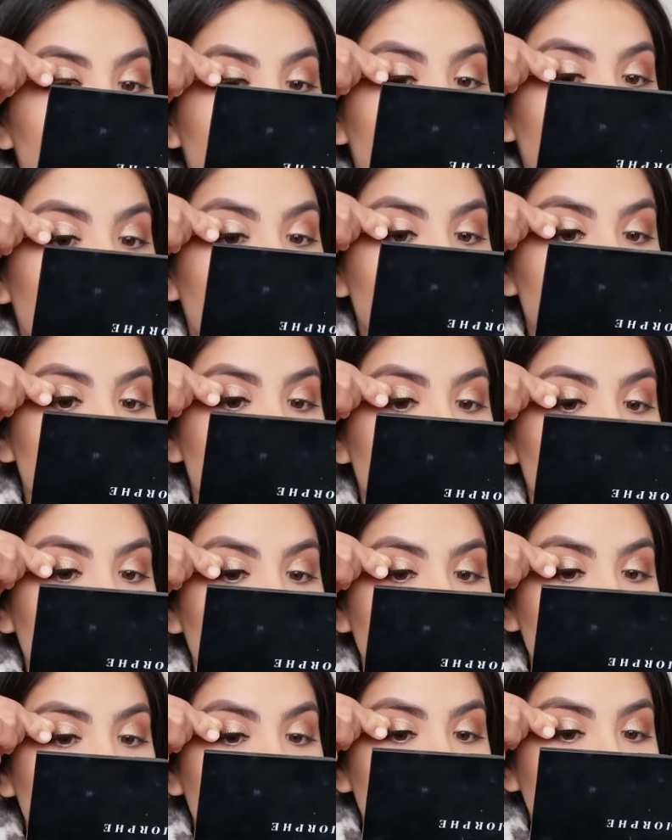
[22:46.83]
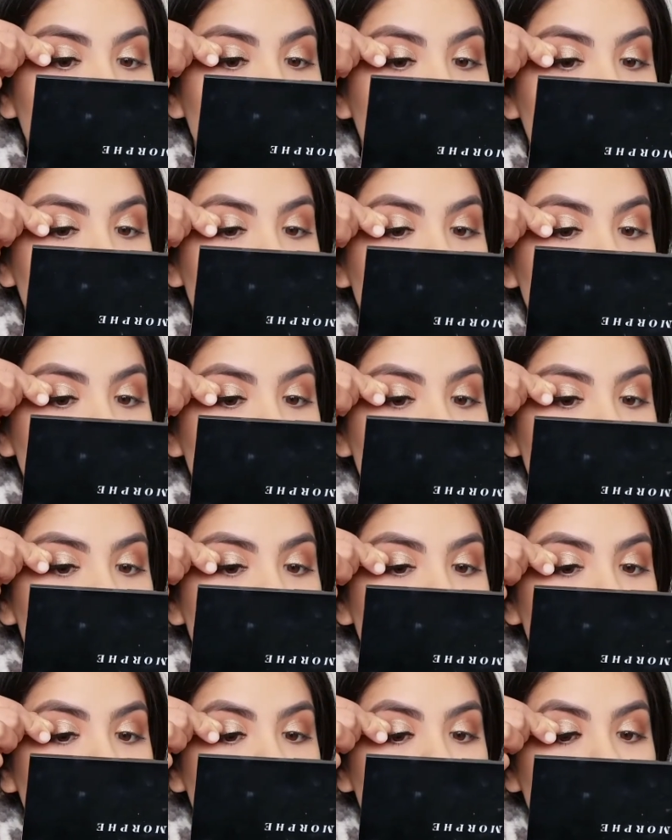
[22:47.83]
that's what I like about these ones.
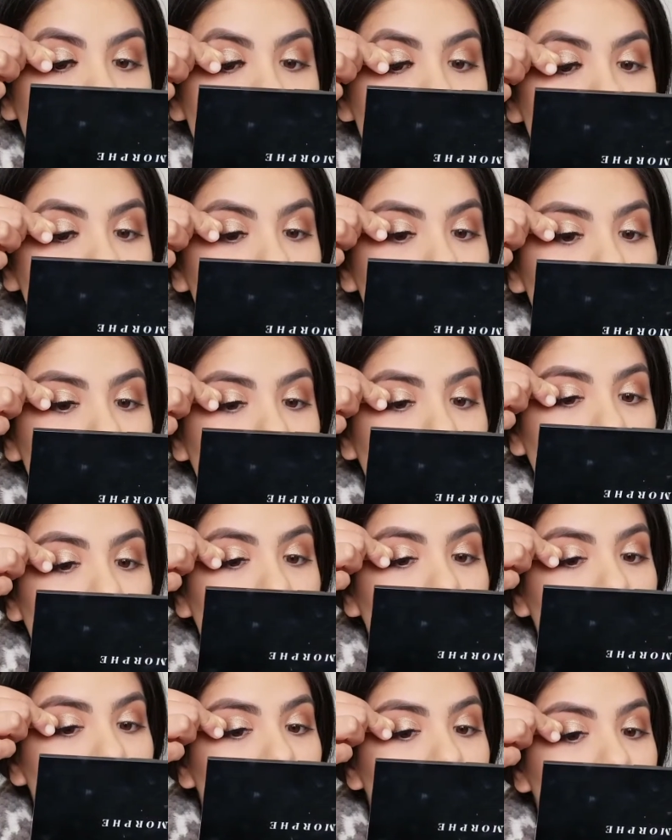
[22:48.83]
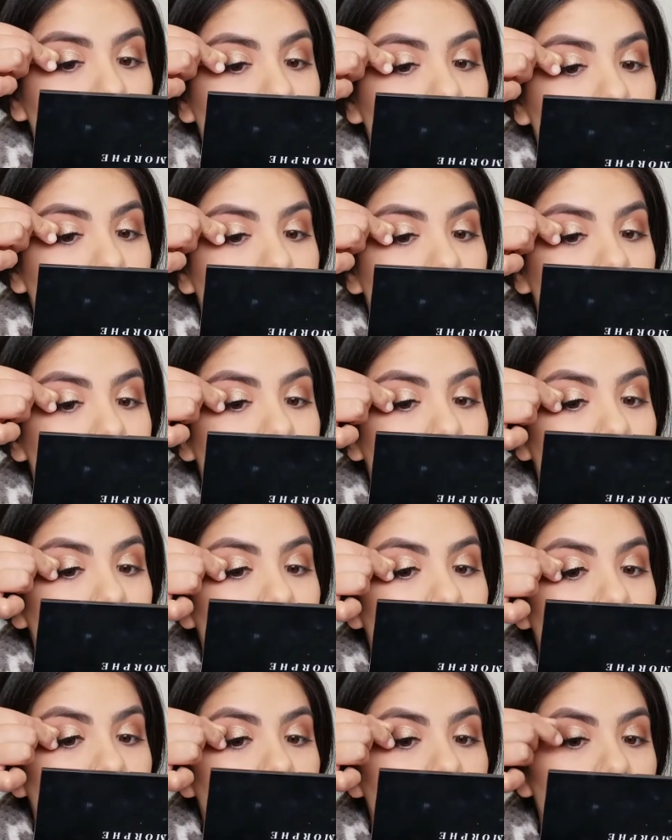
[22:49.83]
And the glue that I am
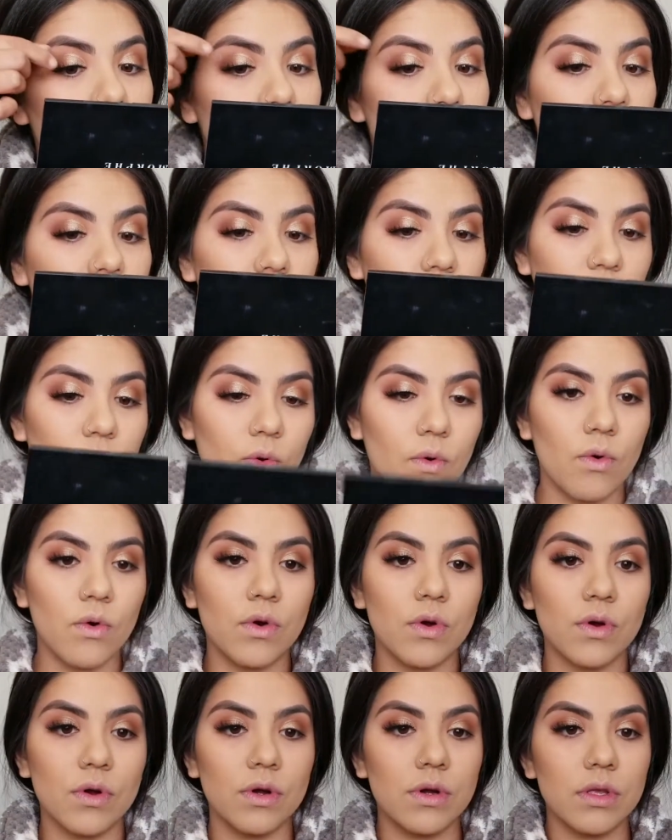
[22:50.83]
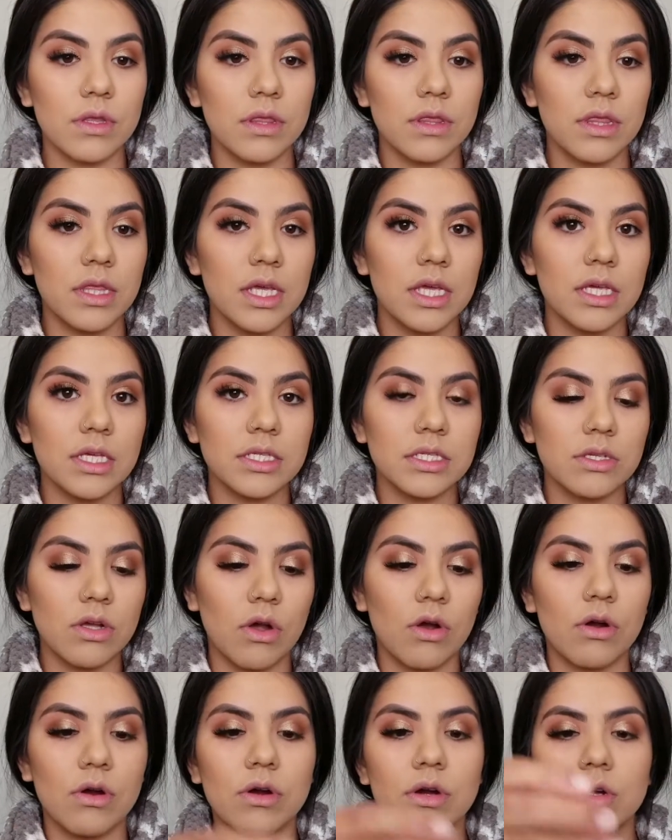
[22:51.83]
using for these
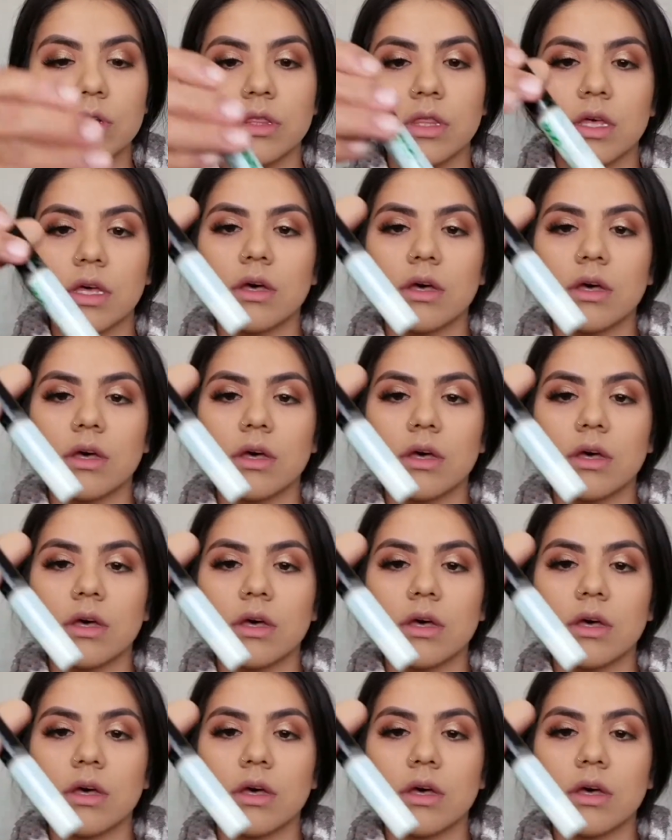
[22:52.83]
are